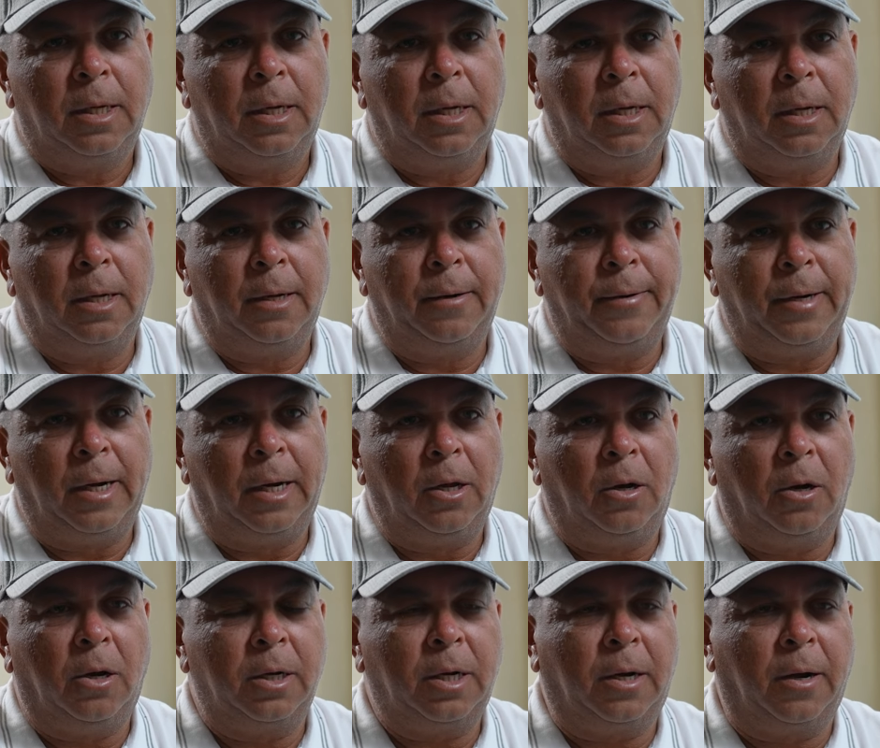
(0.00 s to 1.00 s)
really
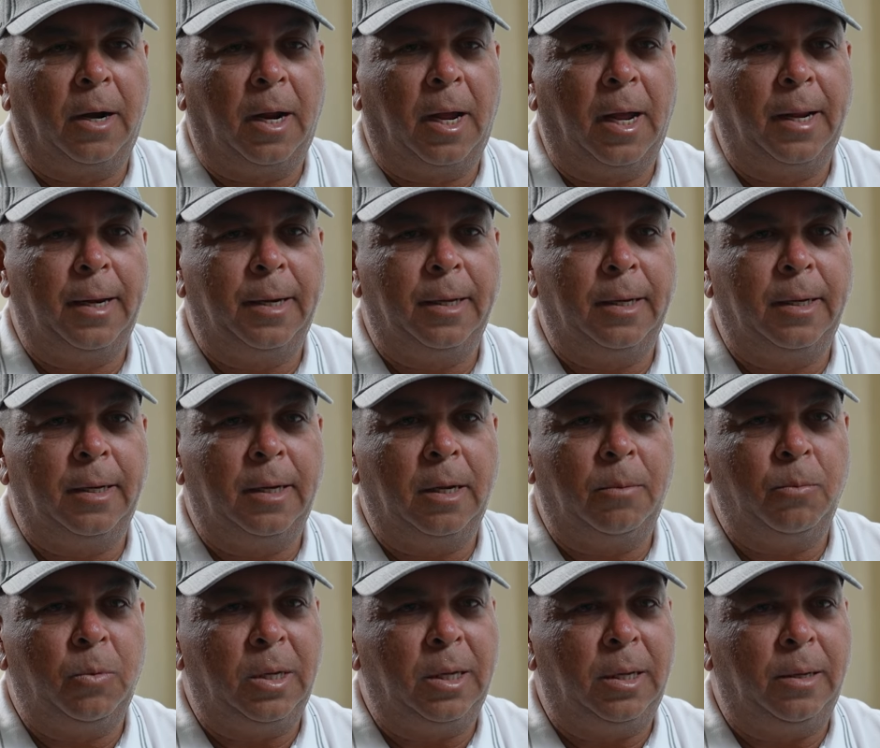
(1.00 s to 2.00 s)
hard grind, and
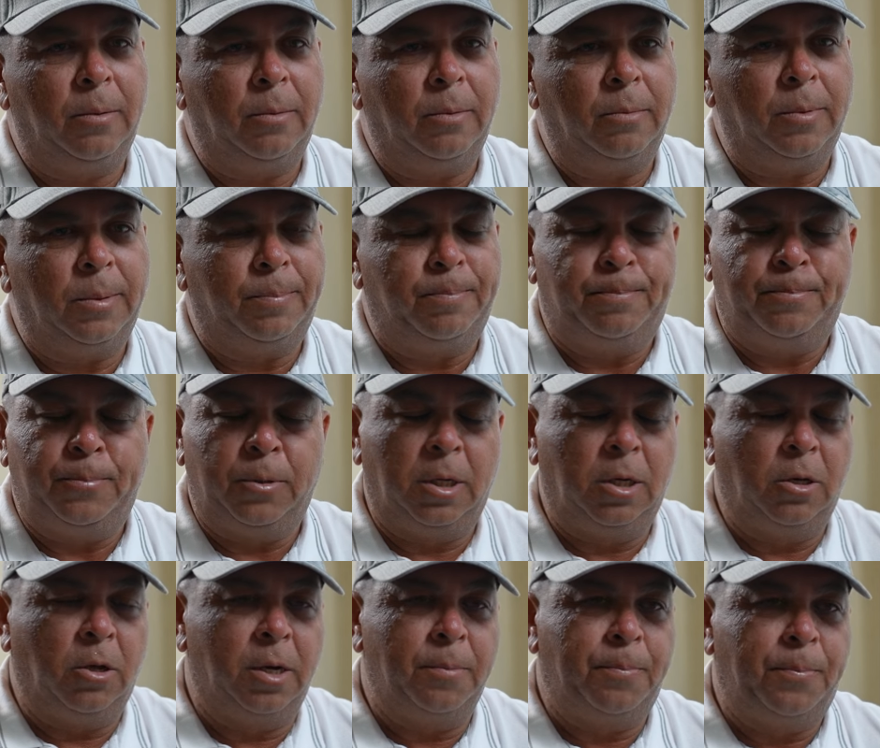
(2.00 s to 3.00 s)
we put a
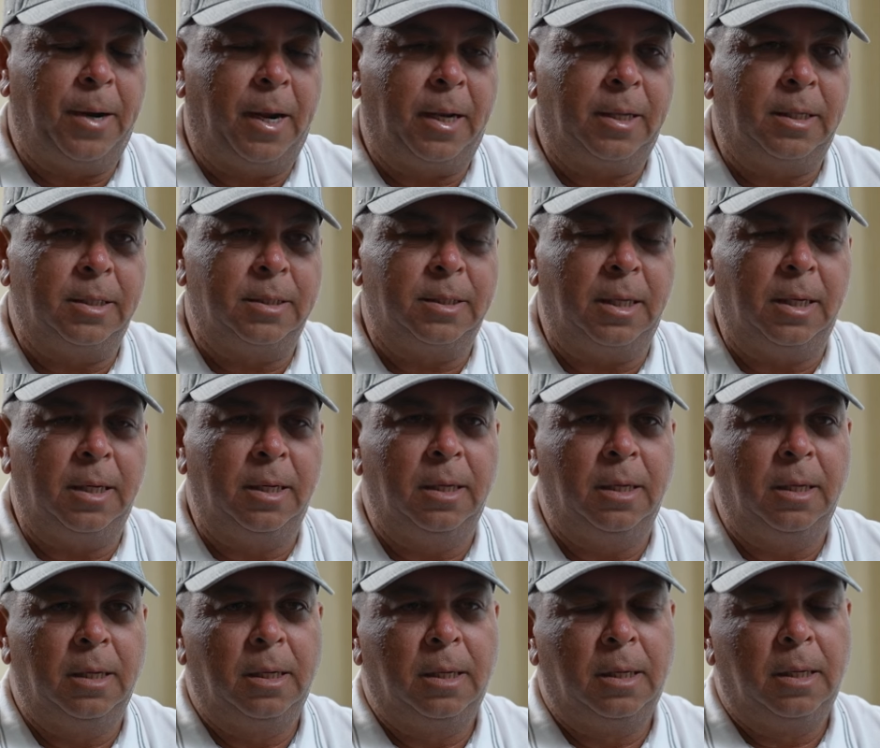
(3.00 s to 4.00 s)
lot of practice
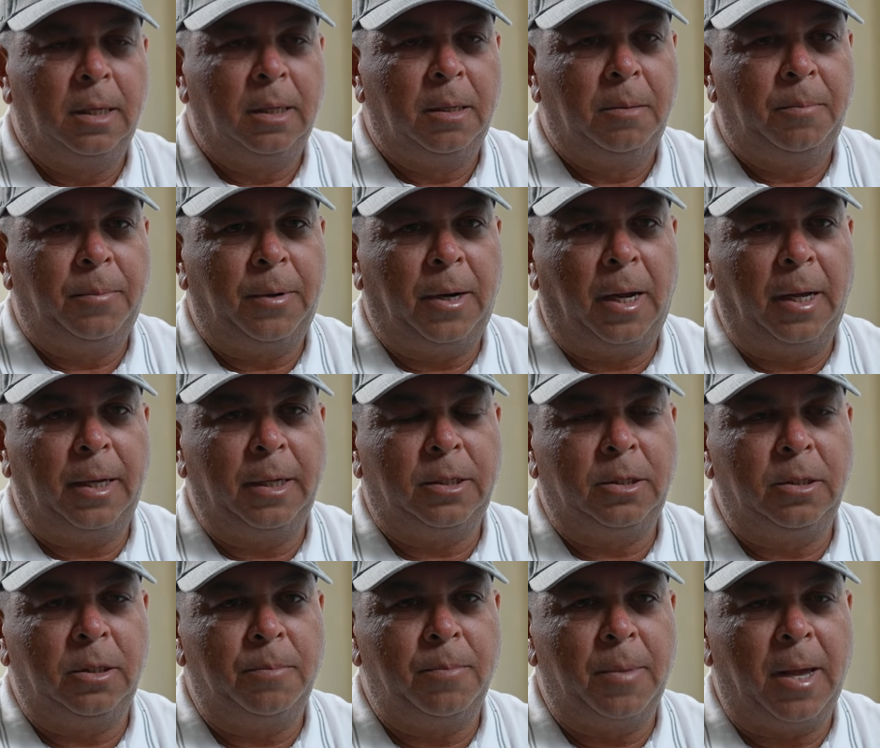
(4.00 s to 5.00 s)
in prior
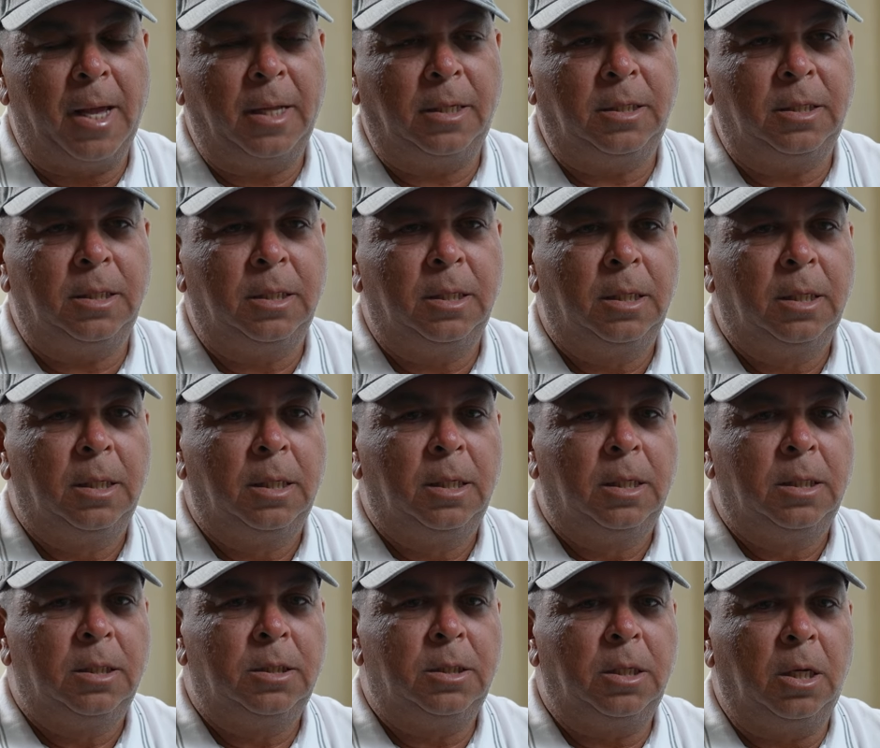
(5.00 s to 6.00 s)
to the match.
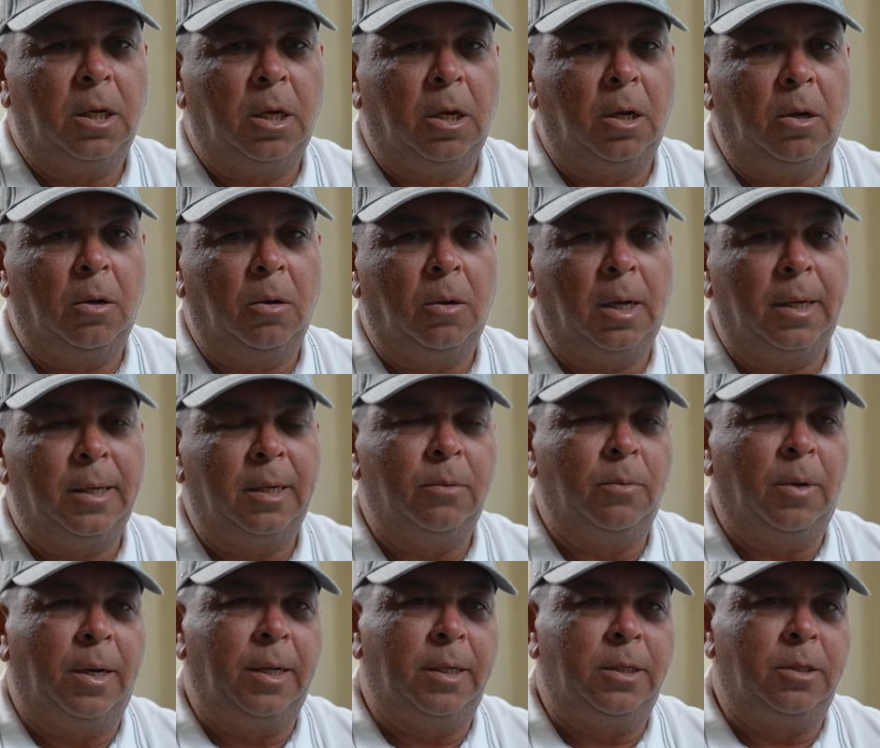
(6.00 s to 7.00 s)
So I didn't
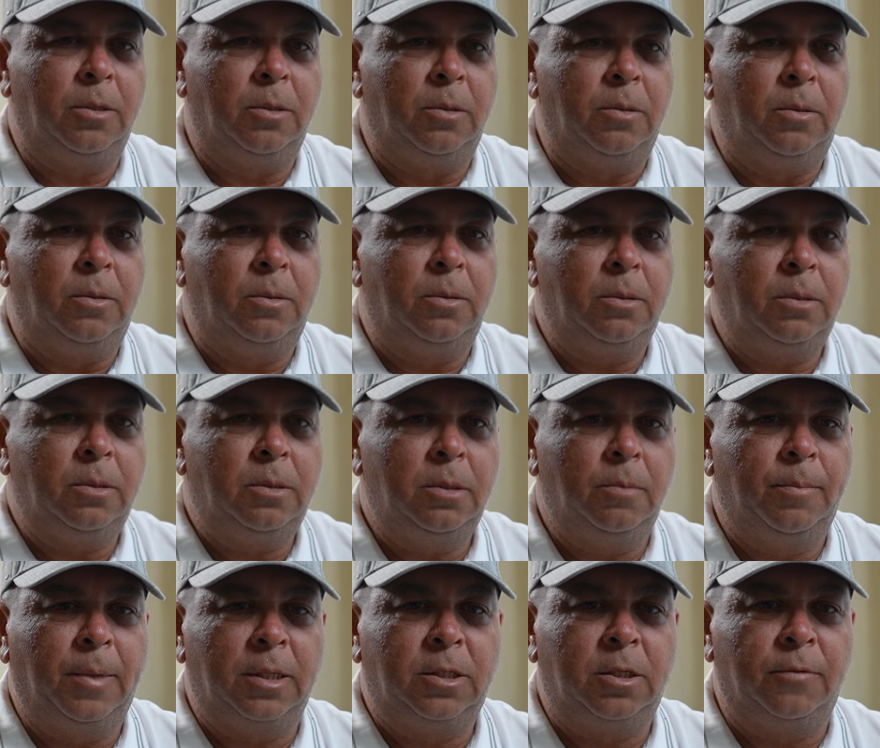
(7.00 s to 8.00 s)
want to do
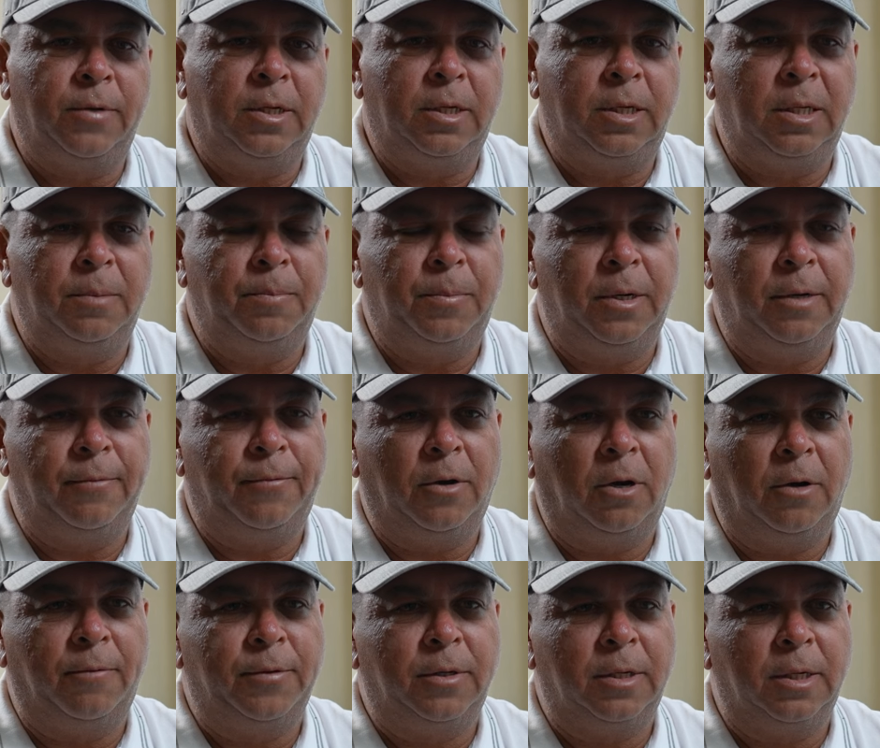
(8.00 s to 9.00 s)
too much of a debrief
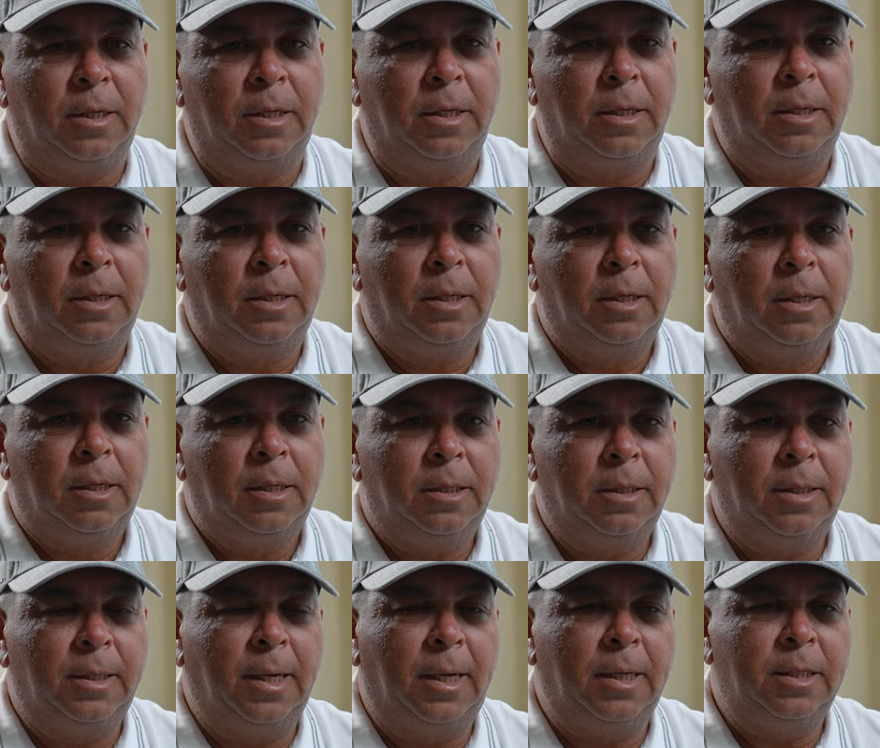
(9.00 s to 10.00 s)
after
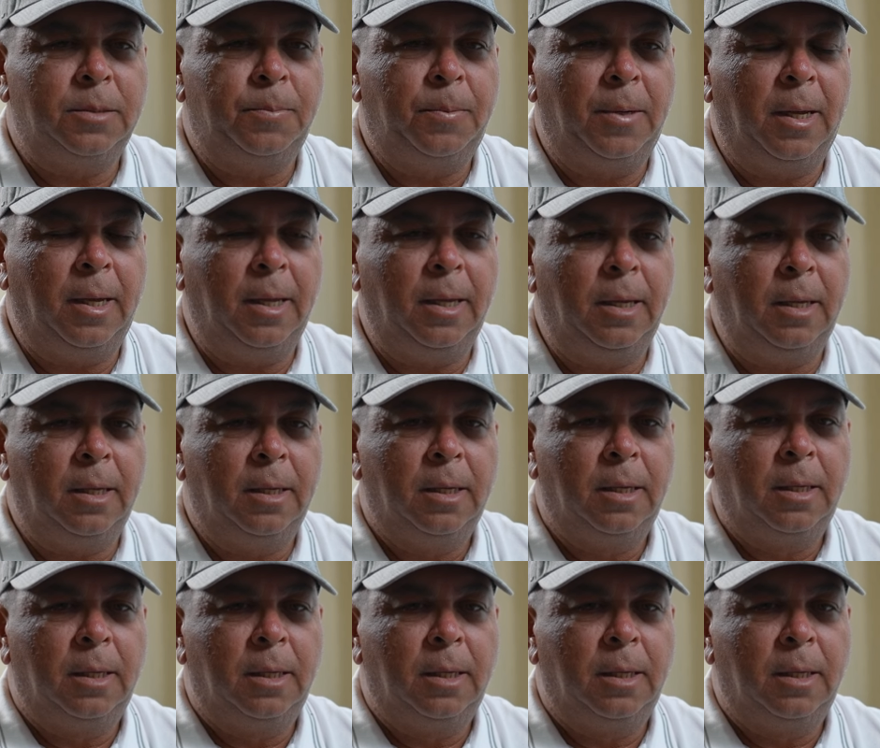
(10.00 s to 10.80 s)
the day's play.